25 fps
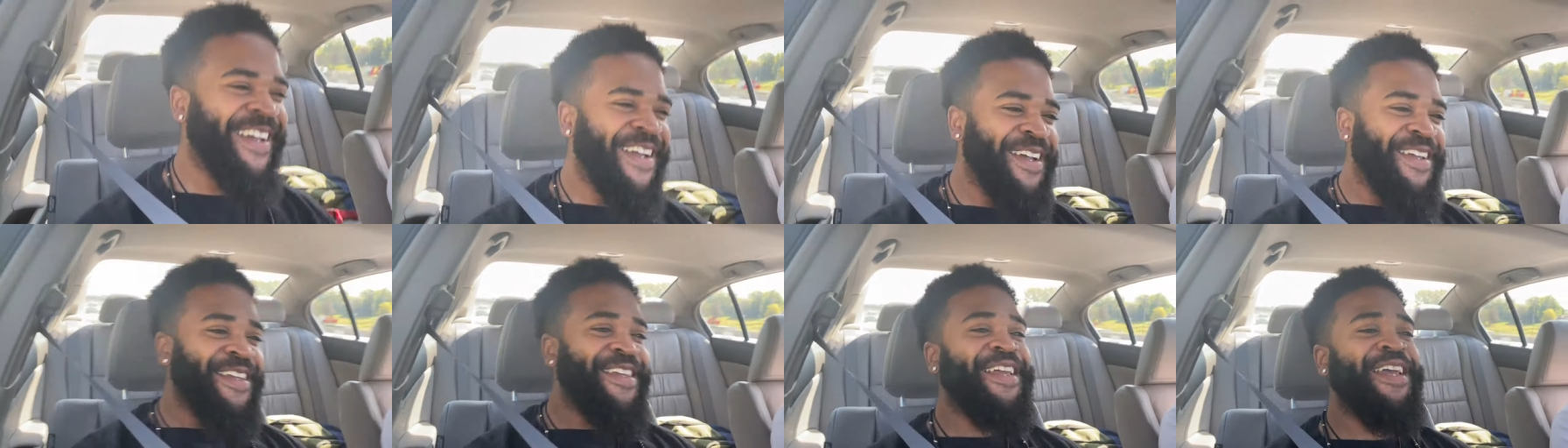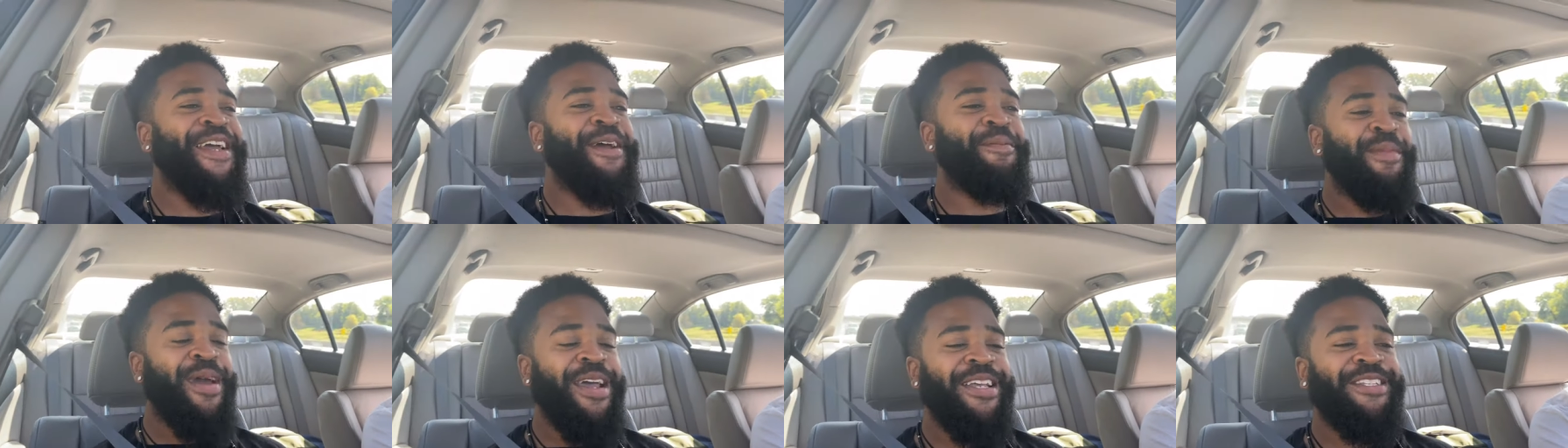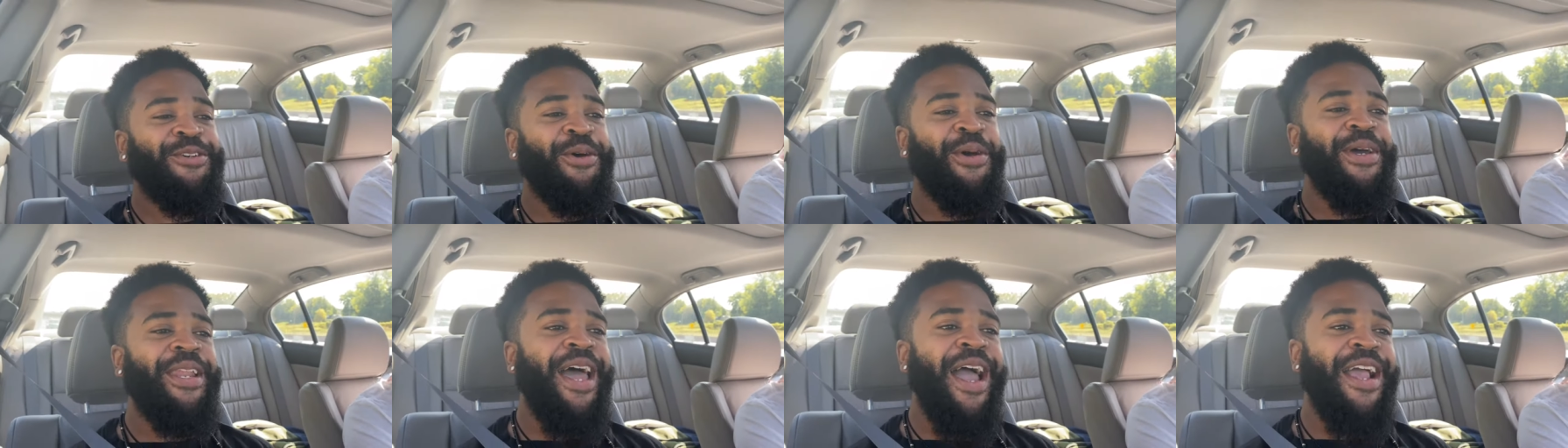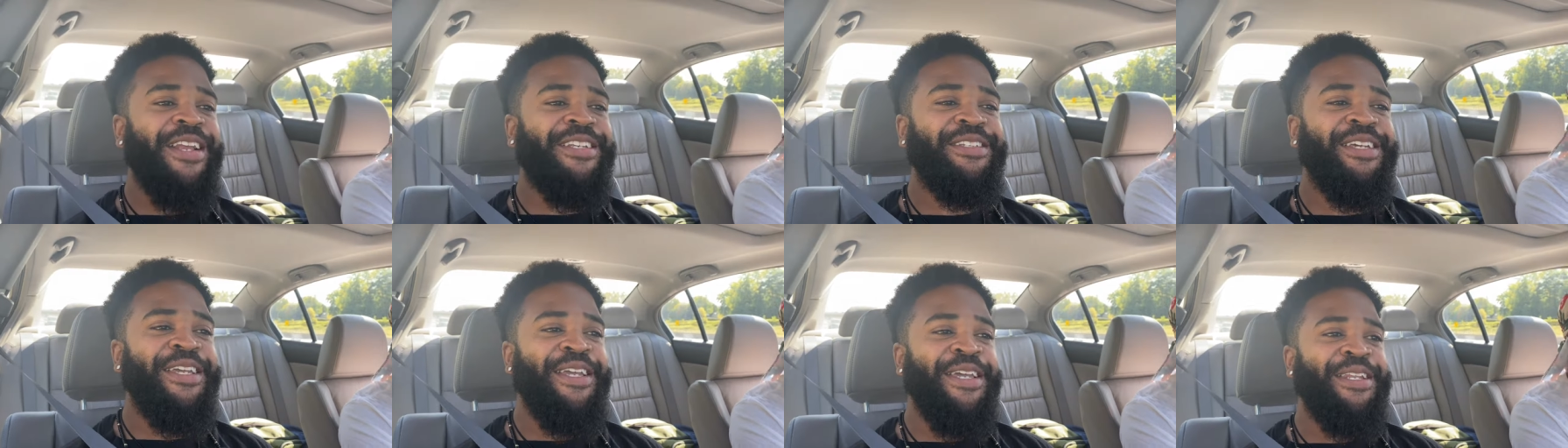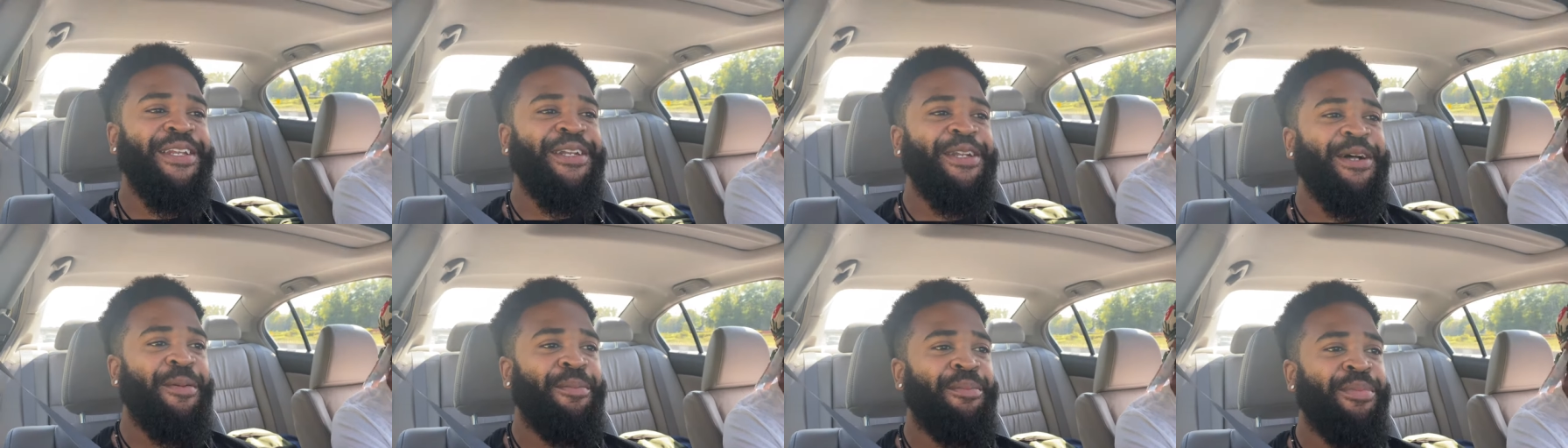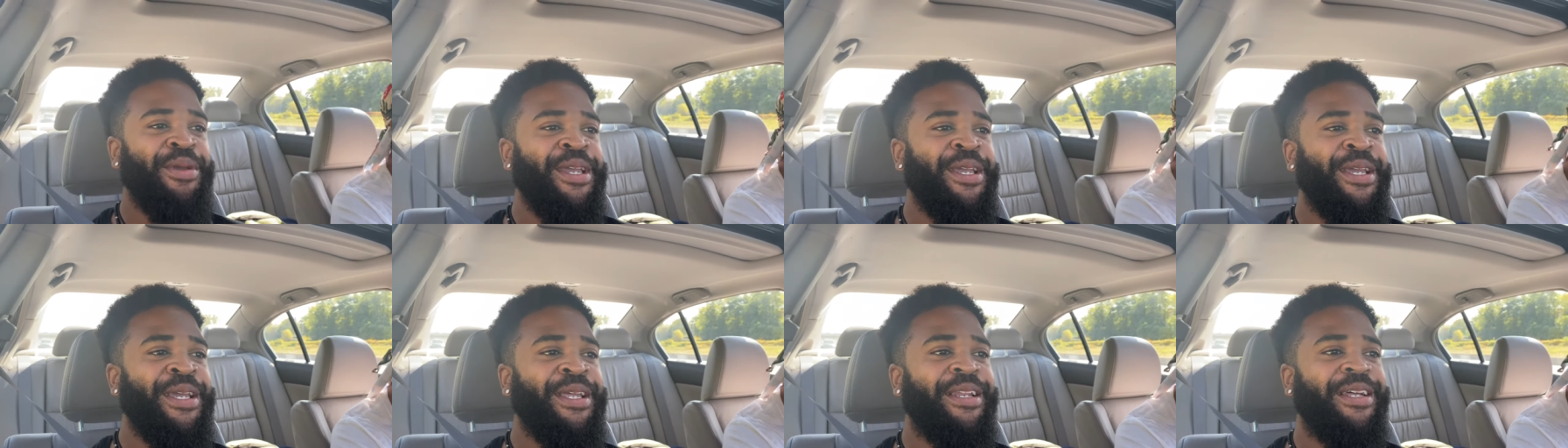Yeah, man. So it actually ended up
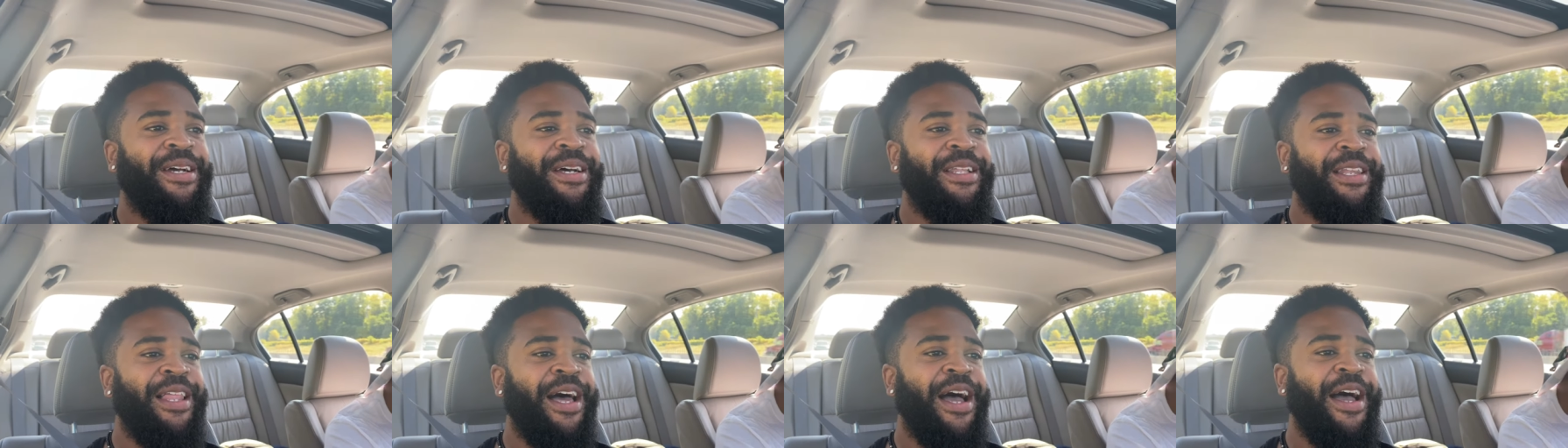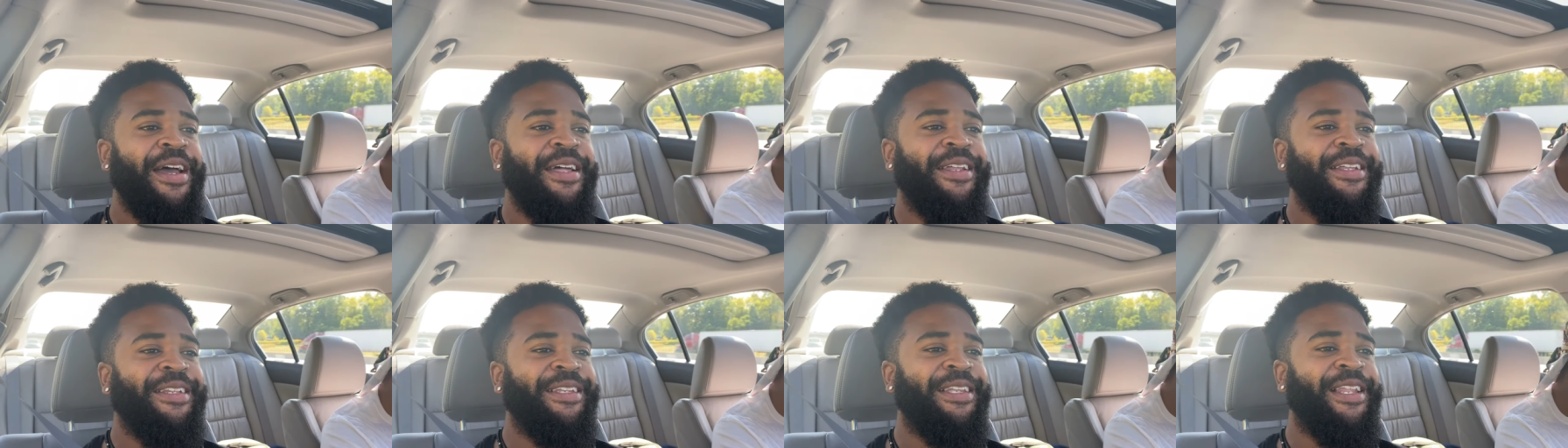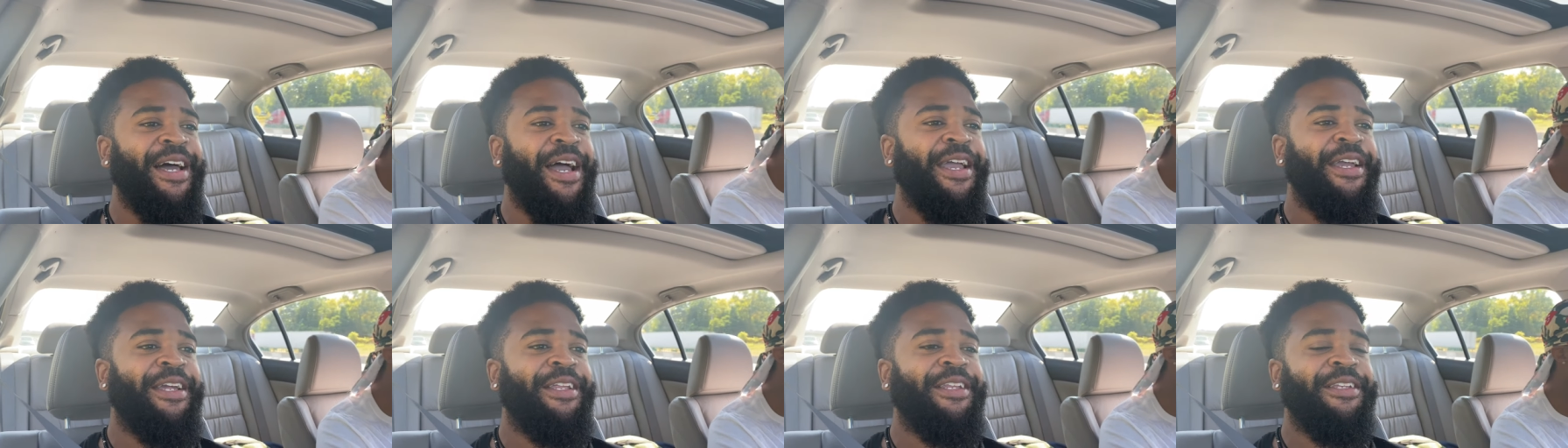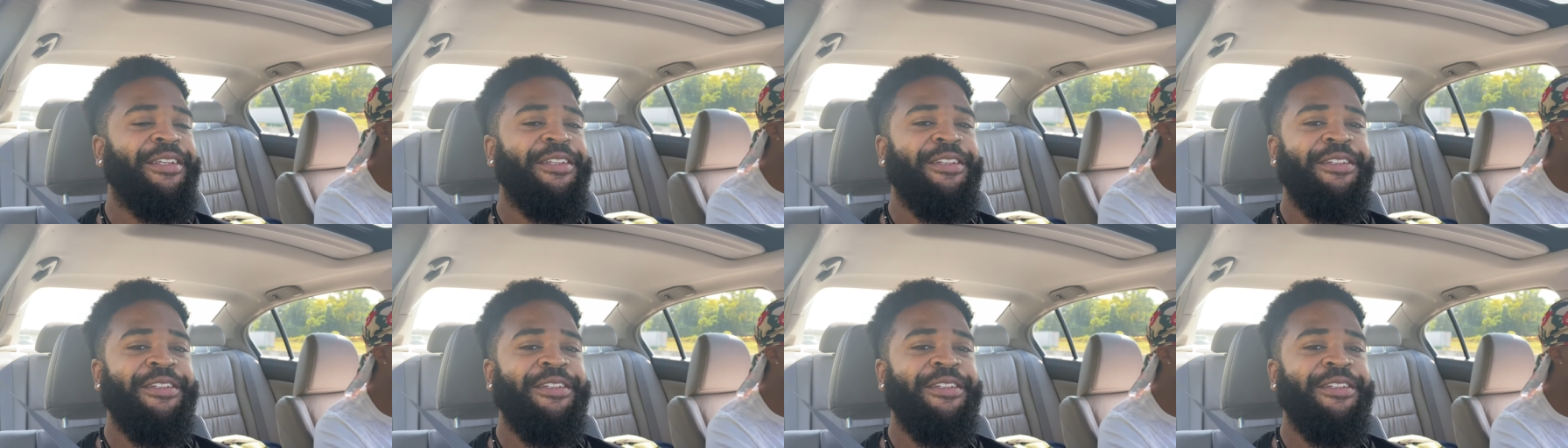being a lot, like,